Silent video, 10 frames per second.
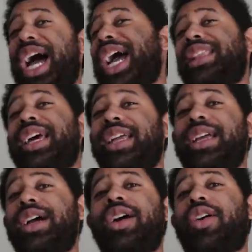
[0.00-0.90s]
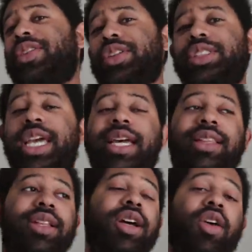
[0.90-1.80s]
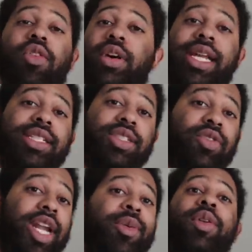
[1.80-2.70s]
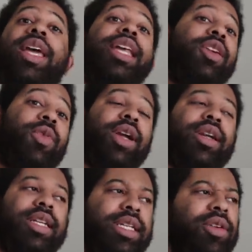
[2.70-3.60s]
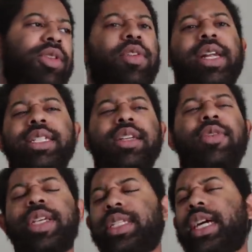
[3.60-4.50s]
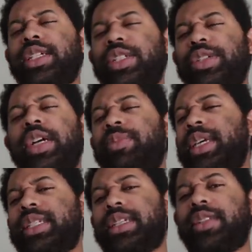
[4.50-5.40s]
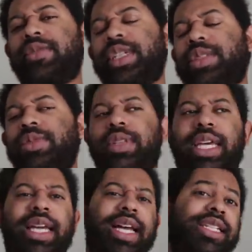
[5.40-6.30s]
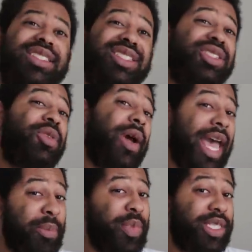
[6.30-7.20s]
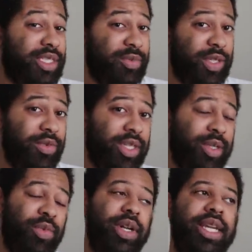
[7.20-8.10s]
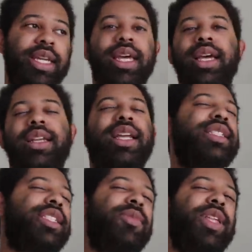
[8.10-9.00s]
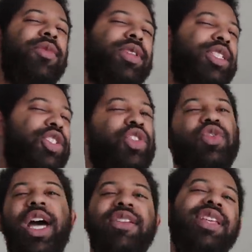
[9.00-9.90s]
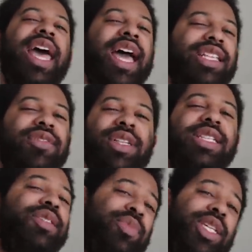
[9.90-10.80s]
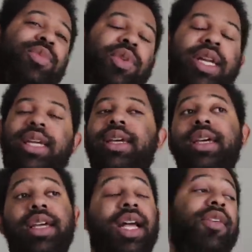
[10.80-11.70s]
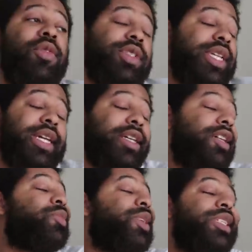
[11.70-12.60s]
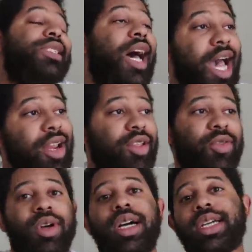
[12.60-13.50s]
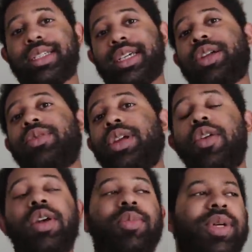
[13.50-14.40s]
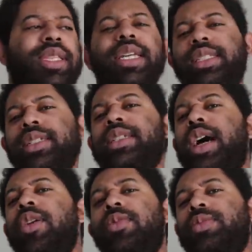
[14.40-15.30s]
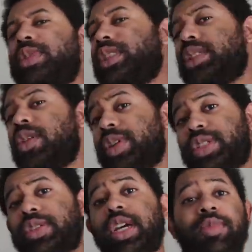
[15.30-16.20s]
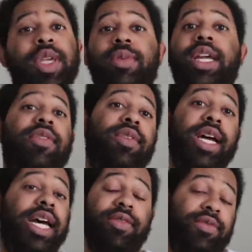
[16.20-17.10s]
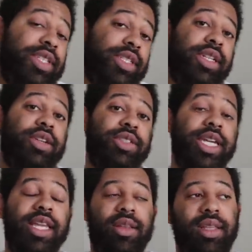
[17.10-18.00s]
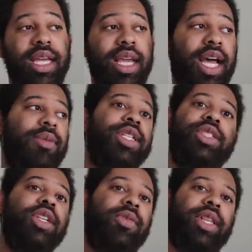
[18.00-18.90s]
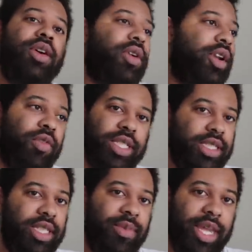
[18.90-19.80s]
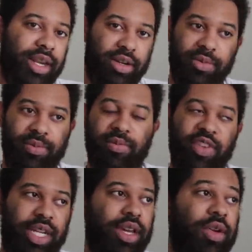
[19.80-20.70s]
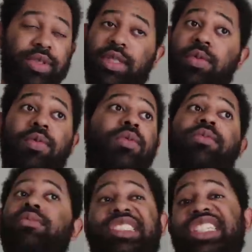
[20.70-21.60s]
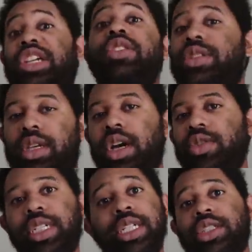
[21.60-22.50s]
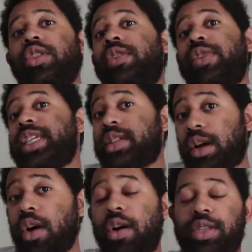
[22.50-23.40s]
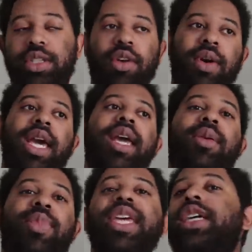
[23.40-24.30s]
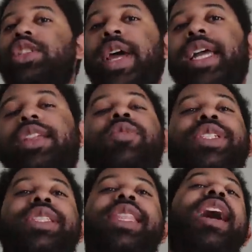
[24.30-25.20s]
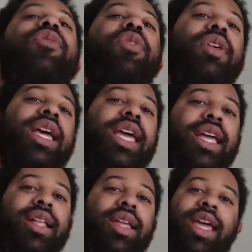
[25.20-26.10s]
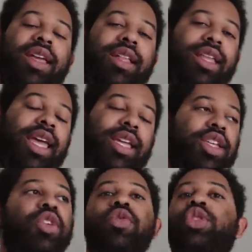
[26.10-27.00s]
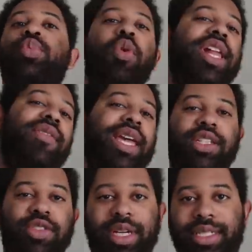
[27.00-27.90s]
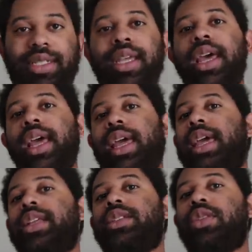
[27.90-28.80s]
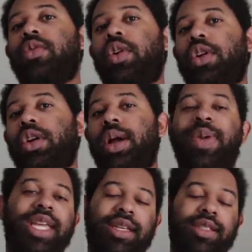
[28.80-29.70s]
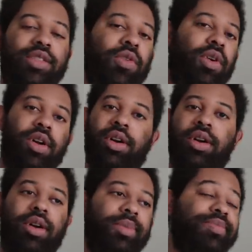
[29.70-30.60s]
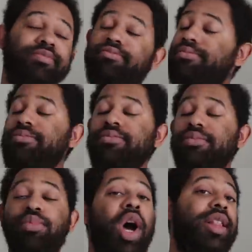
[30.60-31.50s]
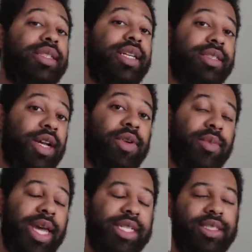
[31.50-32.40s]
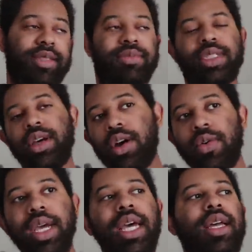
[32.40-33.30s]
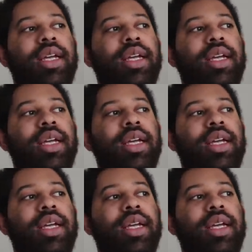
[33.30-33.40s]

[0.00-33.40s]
a highlight on her channel or on Instagram or anywhere. And, you know, Lauren has always kind of struck me as an individual that kind of just so happens to be really pretty, not someone that really strives actively to be pretty. Now, of course, I could be entirely wrong because I don't know her, but that's just how she's always struck me whenever I visited her channel. I mean, shoot, when Lauren originally made her videos years ago, she didn't show her face at all. So being attractive was never a huge point of interest into her opinions or her politics, I would imagine. So